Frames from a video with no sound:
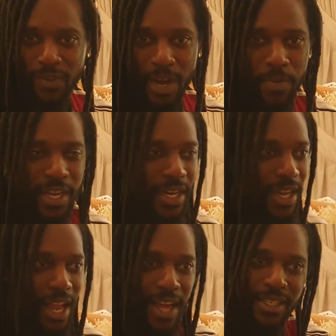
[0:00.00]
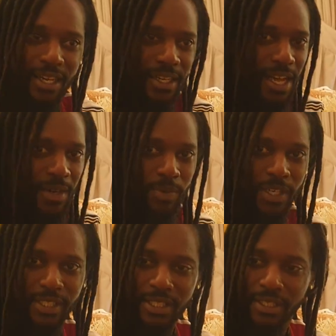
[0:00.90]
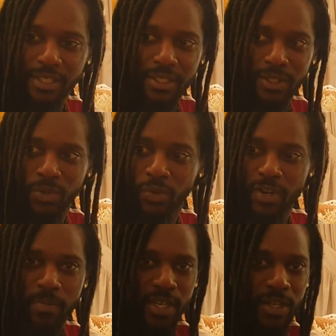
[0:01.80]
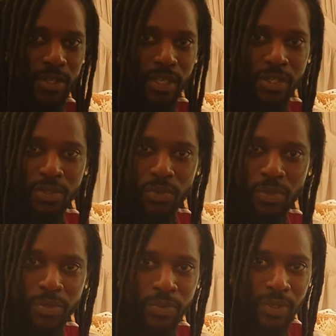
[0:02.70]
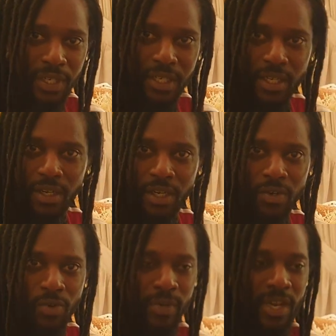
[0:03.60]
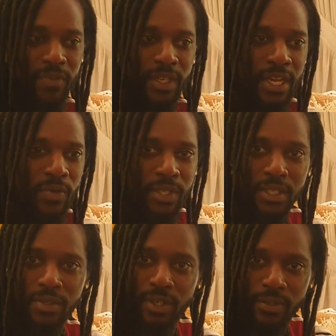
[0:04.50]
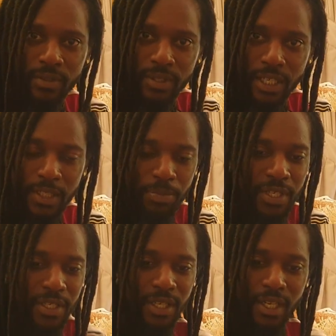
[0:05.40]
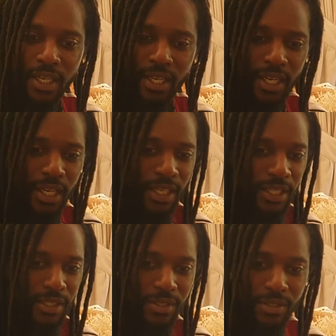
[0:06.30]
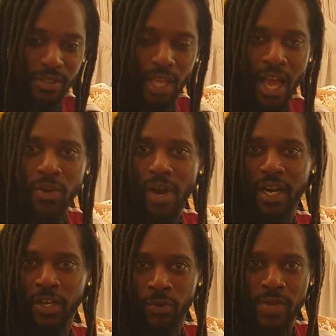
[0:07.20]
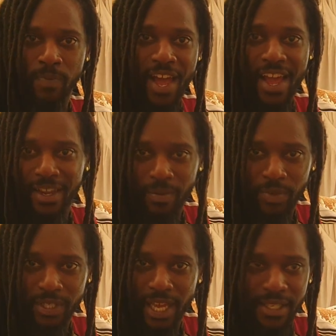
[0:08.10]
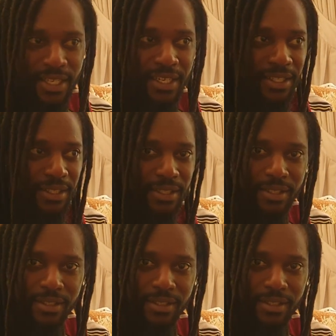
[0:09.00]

lot of brothers and sisters will greet me in Zulu or whatever language they speak, and I know how to greet back, but that's it.